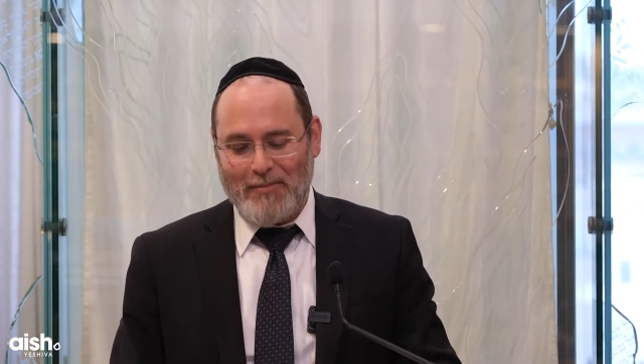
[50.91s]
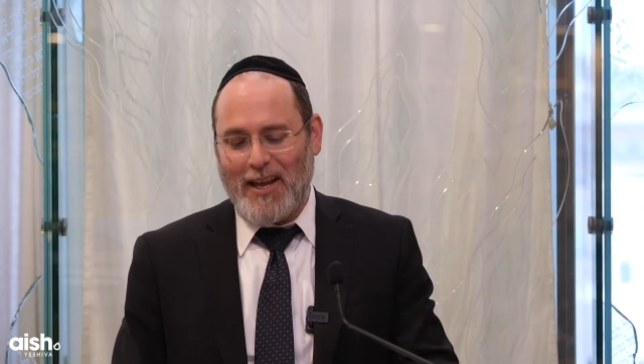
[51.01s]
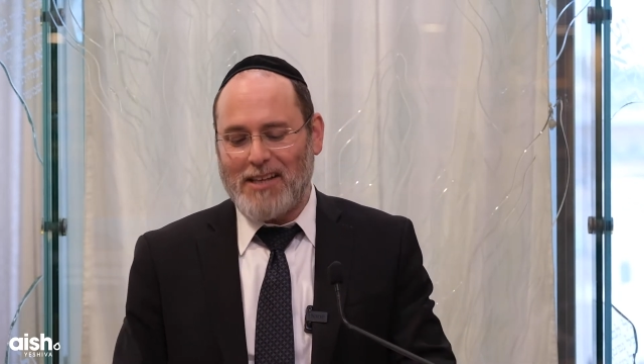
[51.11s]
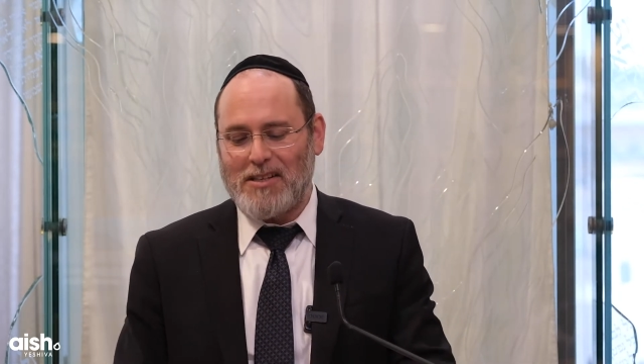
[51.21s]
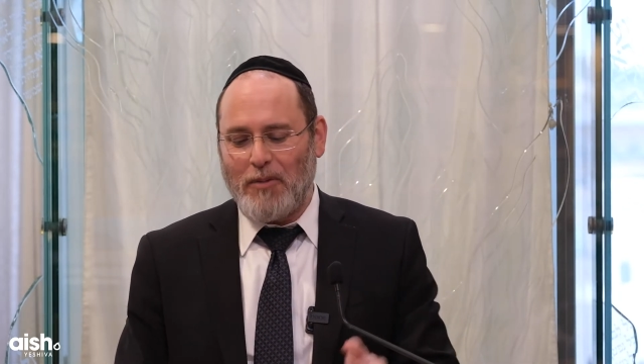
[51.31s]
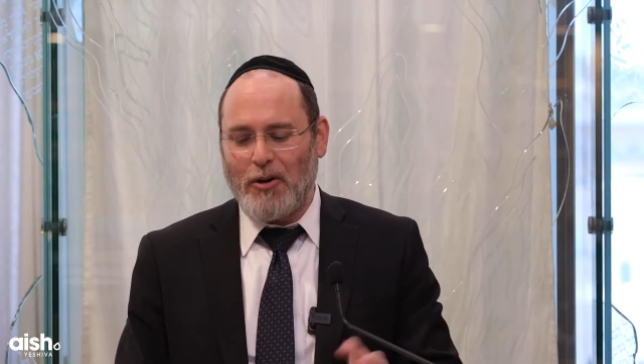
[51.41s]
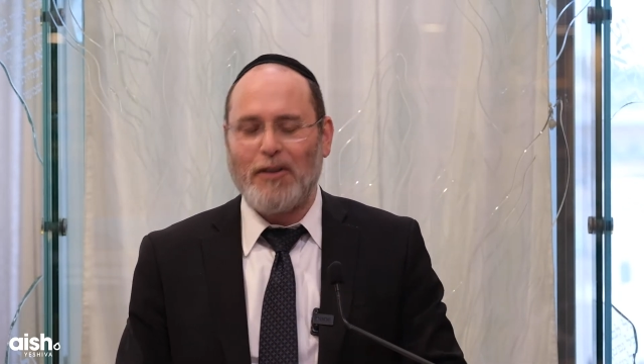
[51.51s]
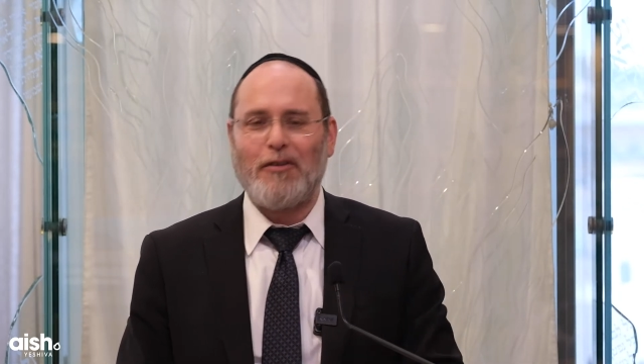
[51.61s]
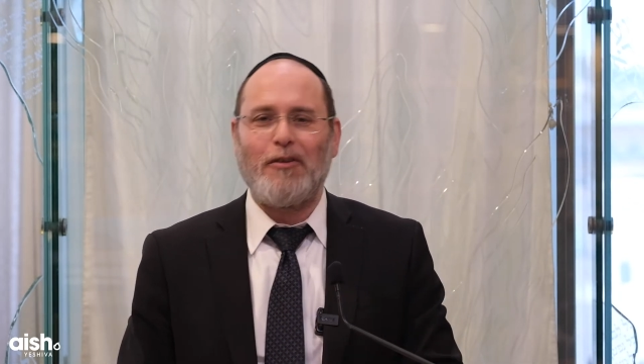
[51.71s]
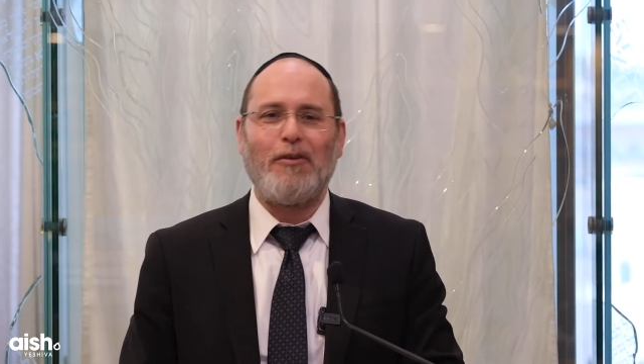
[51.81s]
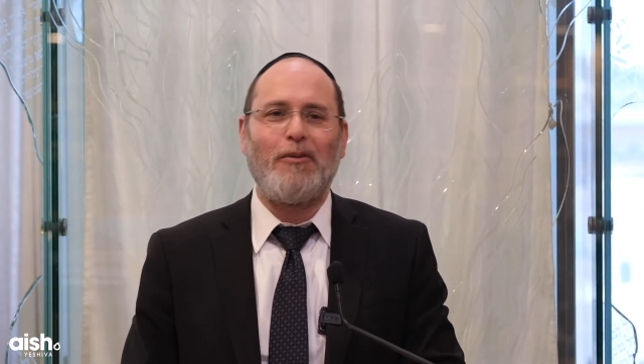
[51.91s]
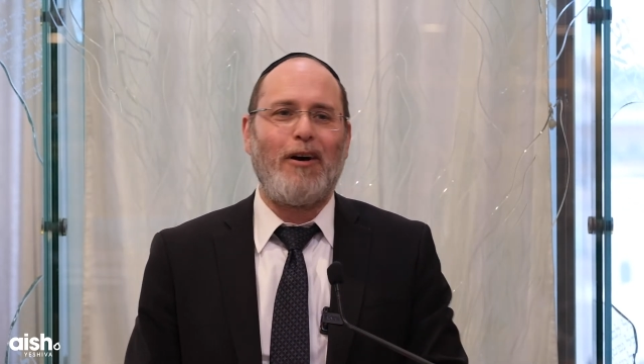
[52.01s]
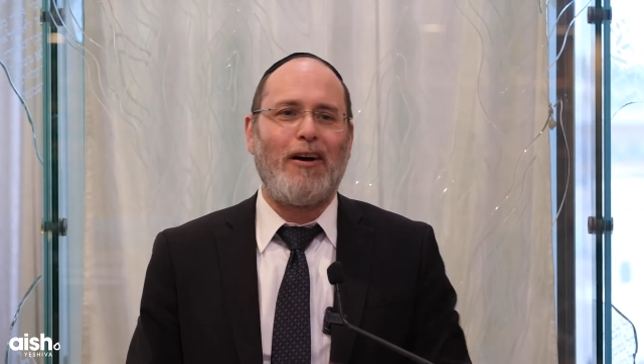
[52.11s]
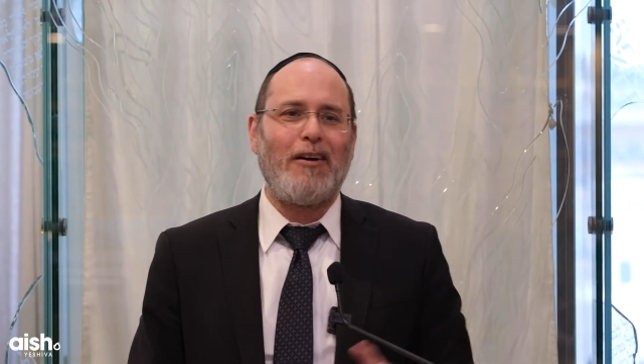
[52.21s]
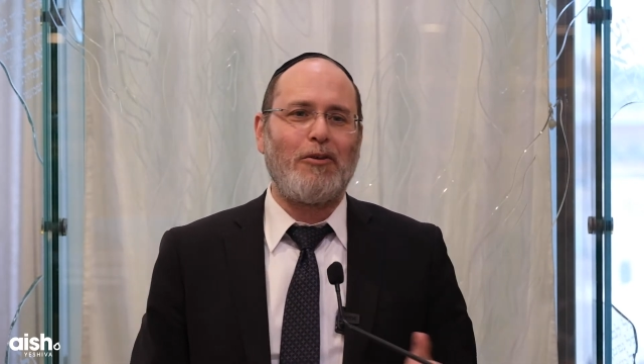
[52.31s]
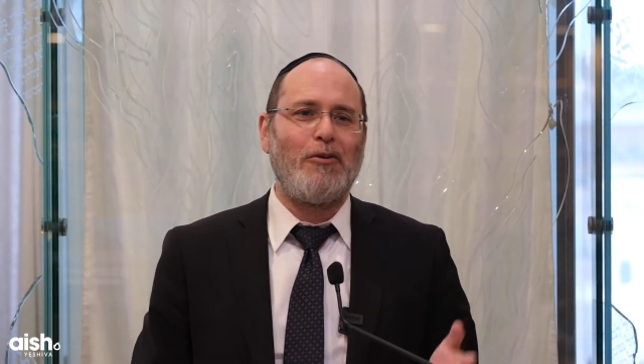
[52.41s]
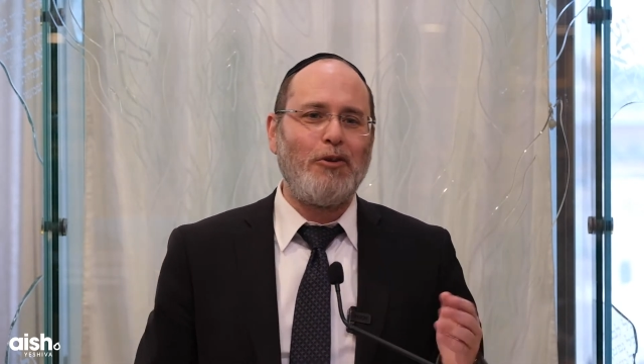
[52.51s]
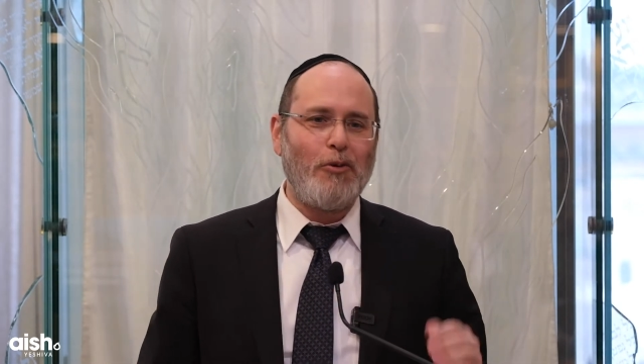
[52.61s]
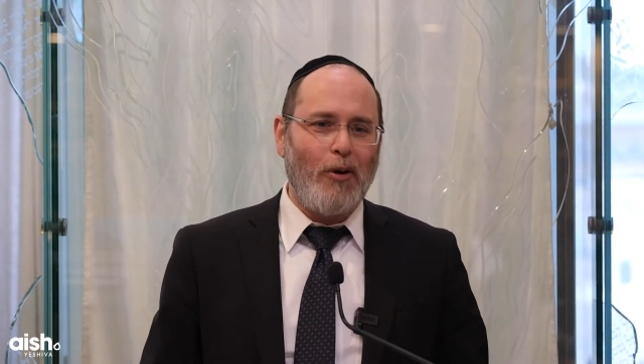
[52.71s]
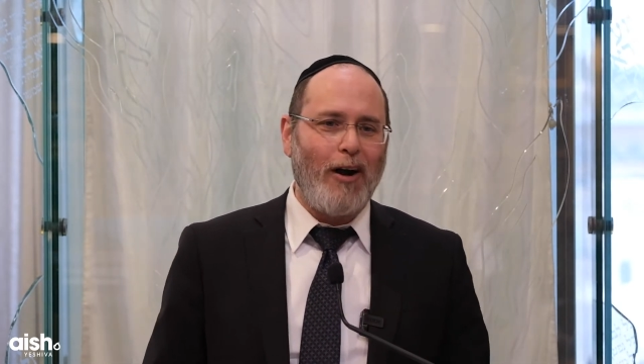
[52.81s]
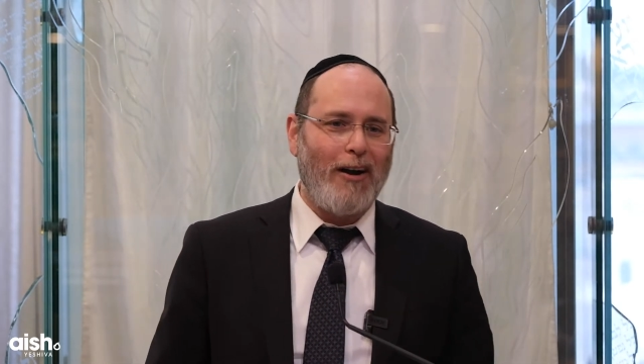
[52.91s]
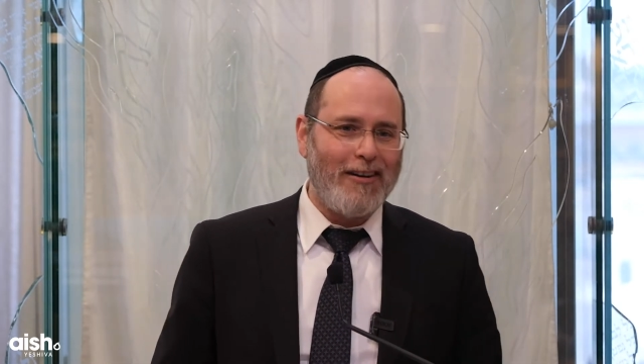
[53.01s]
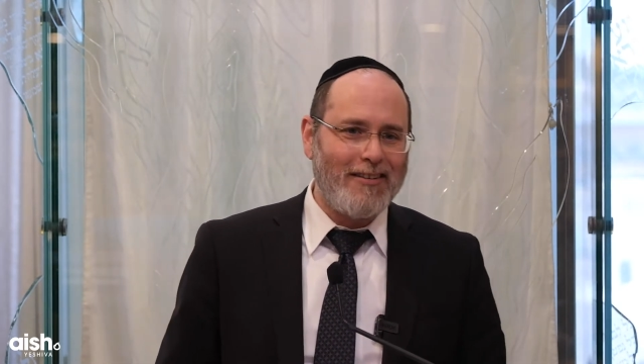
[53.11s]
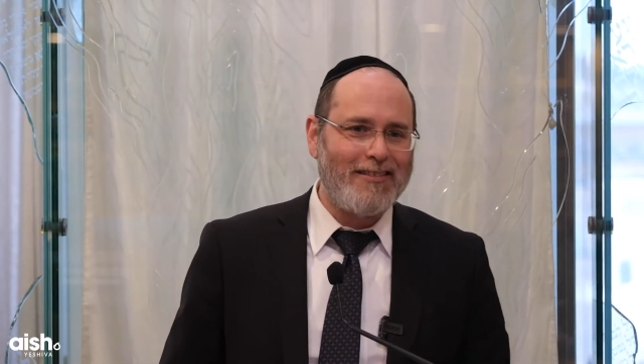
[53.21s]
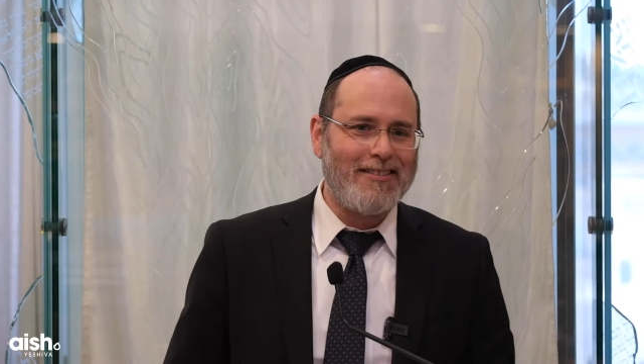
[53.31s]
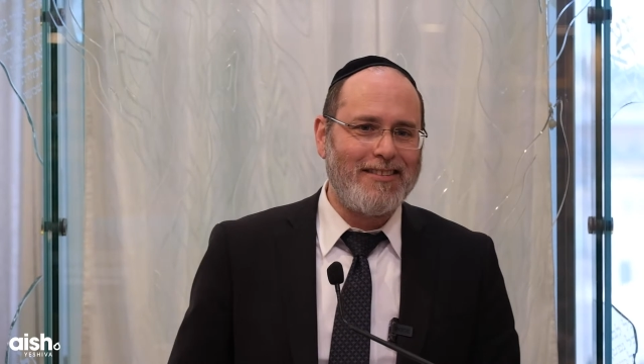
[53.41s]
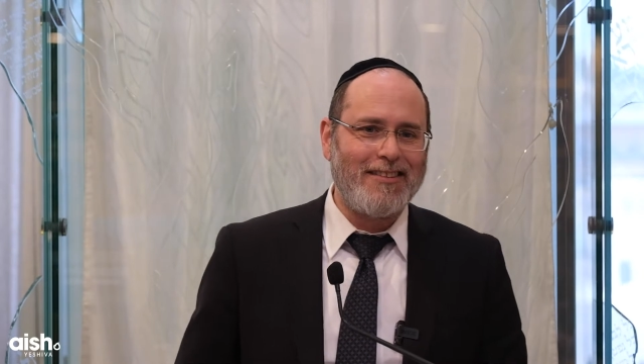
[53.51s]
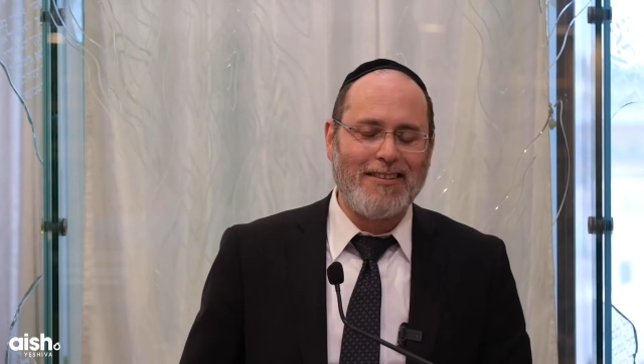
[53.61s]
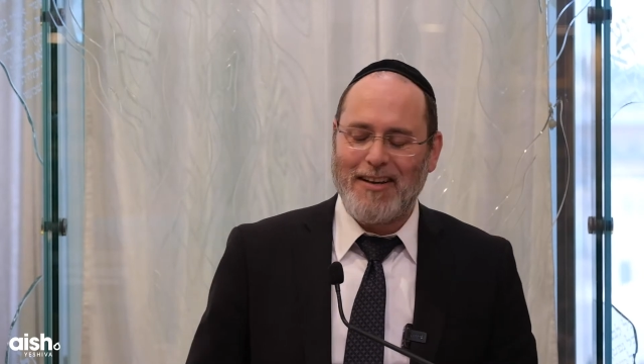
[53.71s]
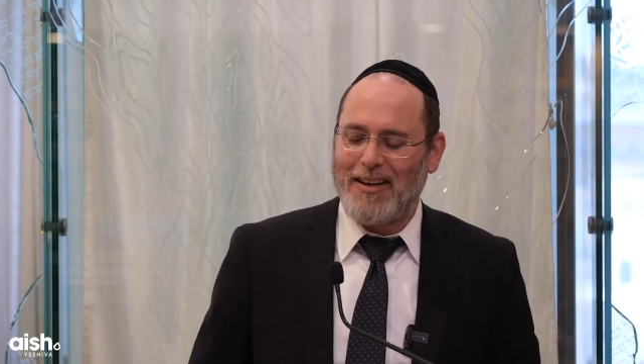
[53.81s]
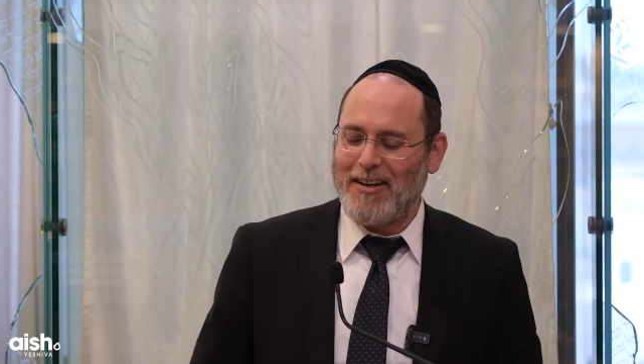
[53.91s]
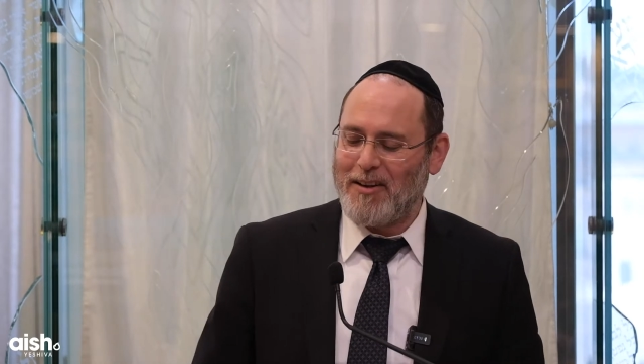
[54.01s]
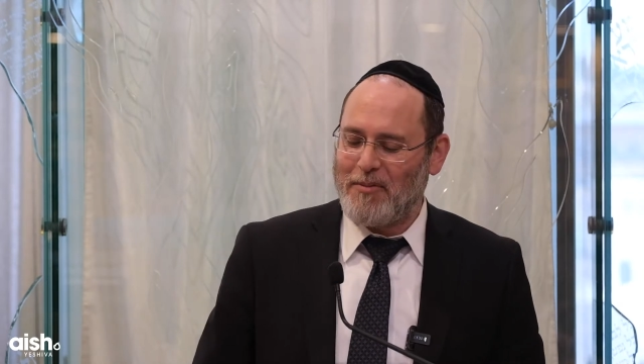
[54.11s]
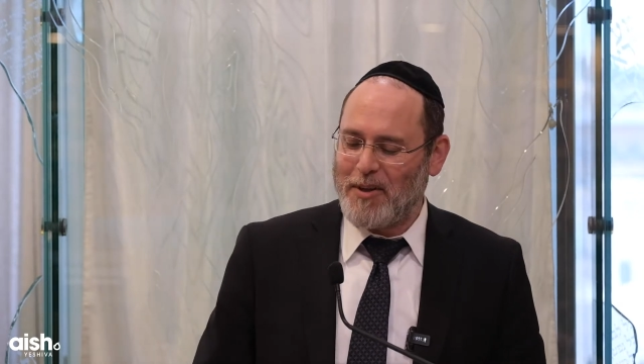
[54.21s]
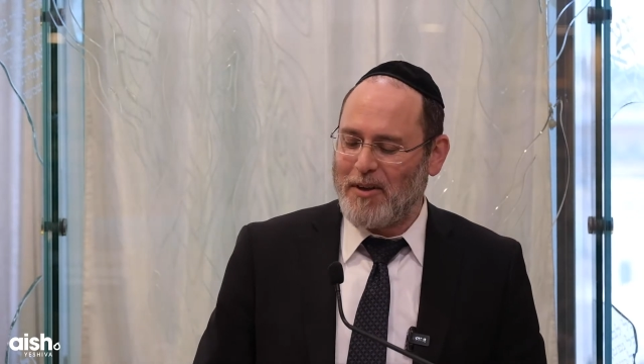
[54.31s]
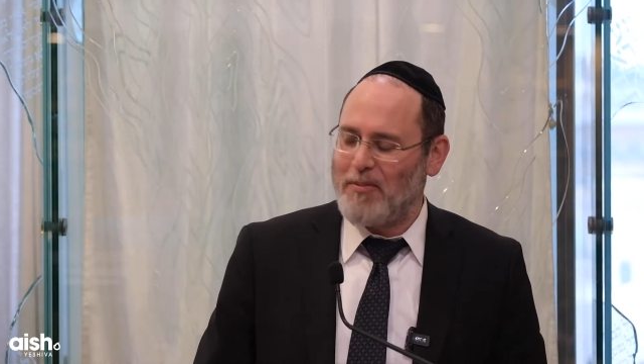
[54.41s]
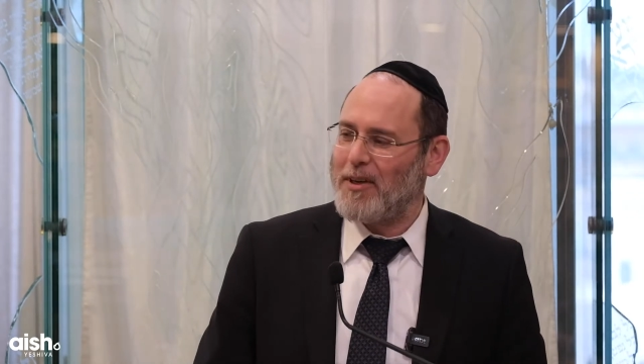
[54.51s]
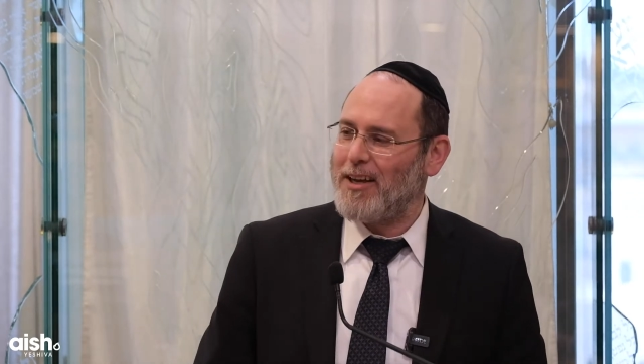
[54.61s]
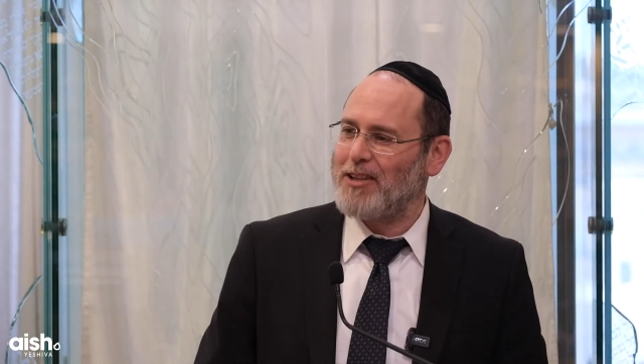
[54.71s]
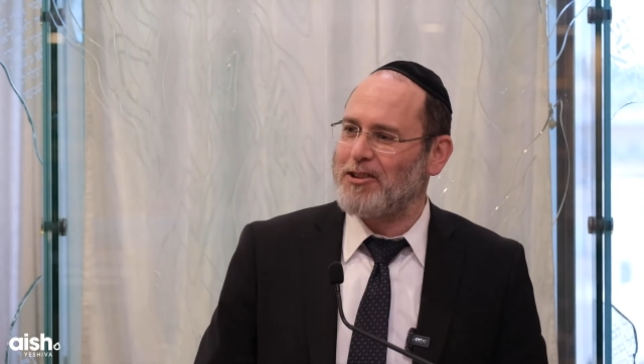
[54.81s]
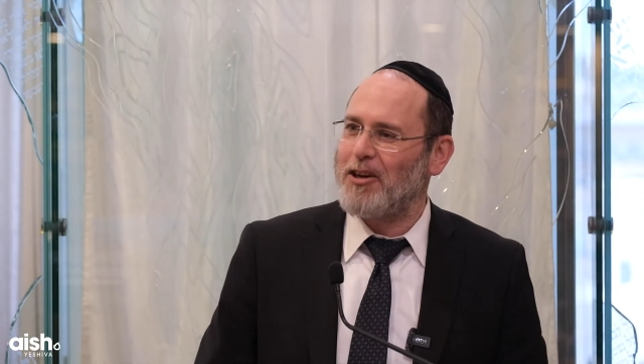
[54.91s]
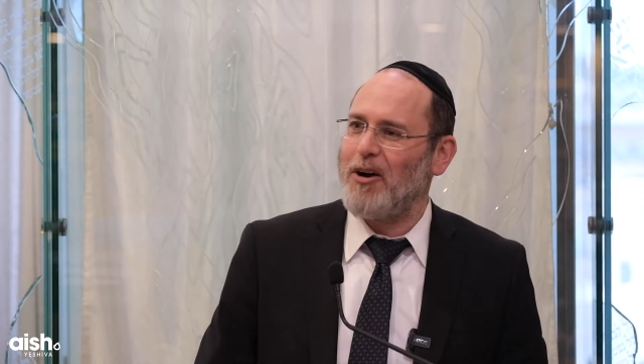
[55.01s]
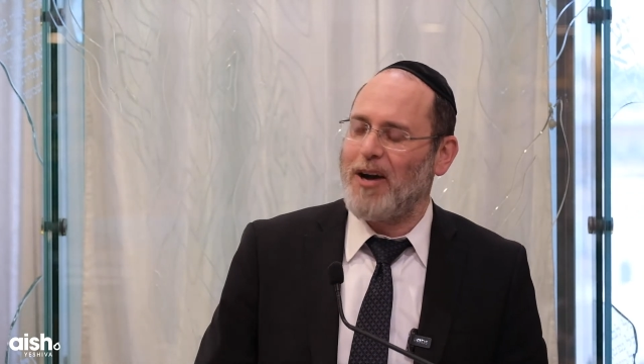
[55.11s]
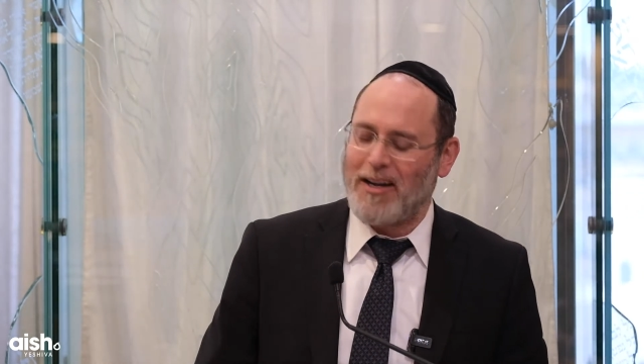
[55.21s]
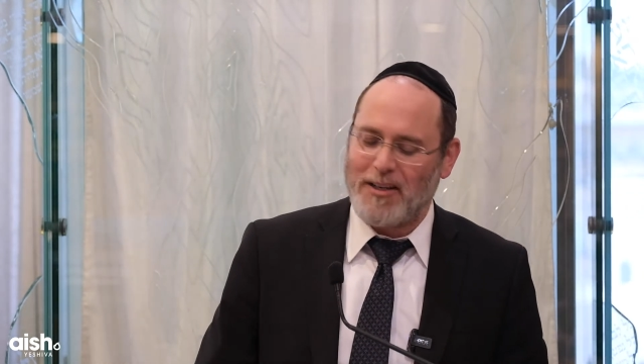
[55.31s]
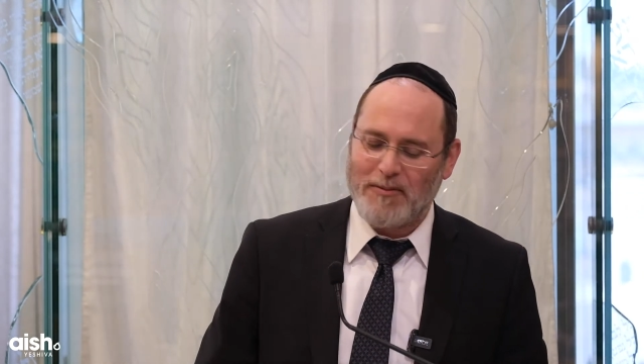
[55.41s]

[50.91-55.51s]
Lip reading: testimony to who you are, and a big yasher koach.